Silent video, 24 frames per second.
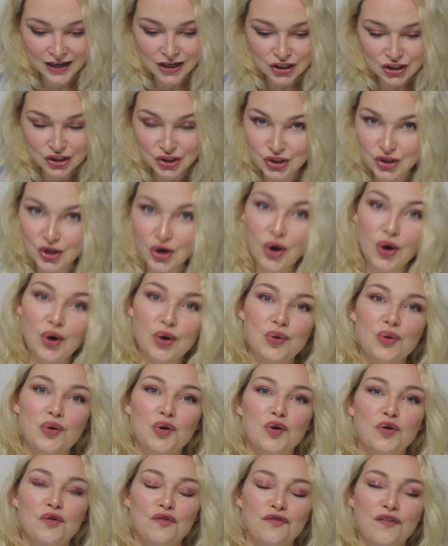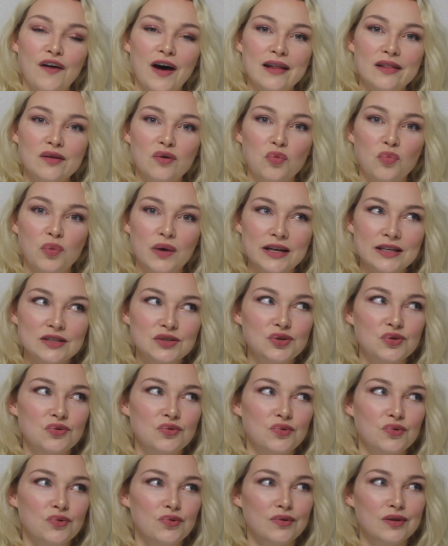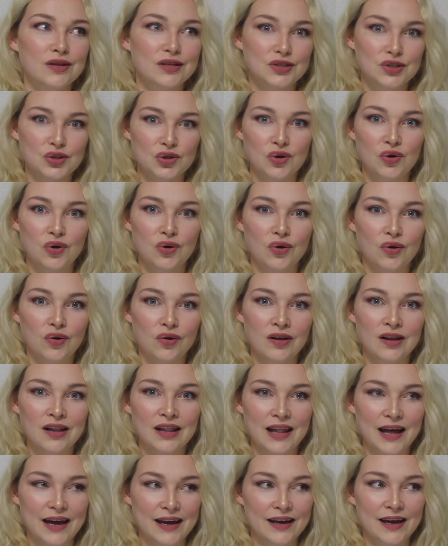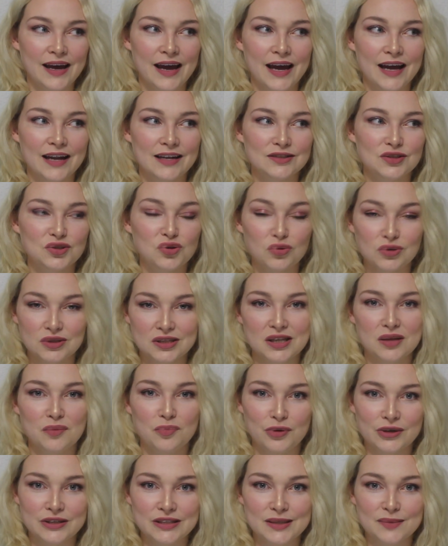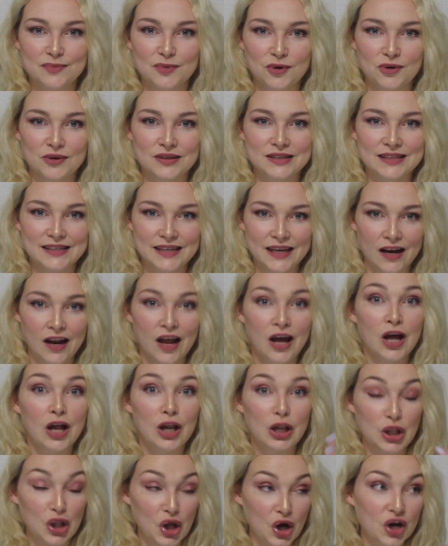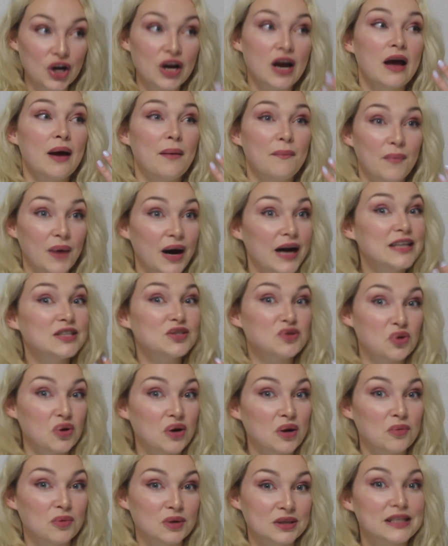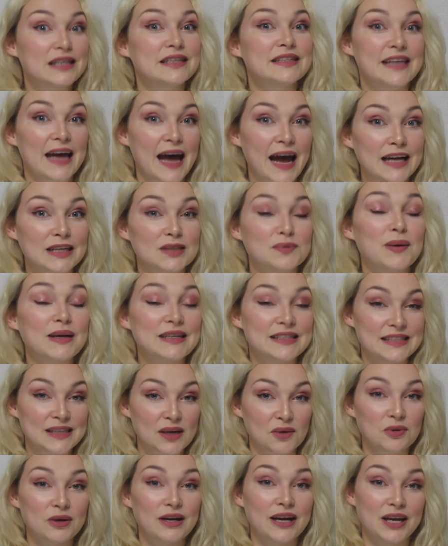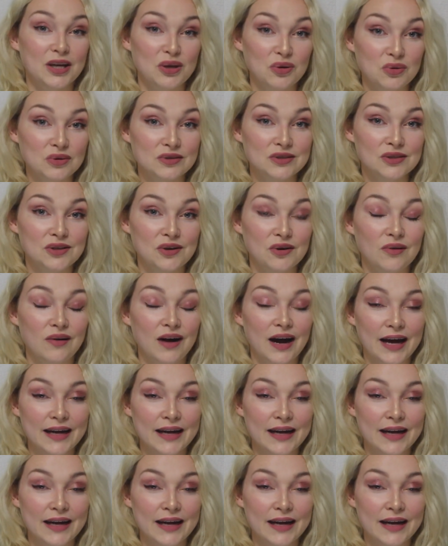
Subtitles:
So her father went to the school and talked to the principal and said, look, my daughter was attacked by someone at your school.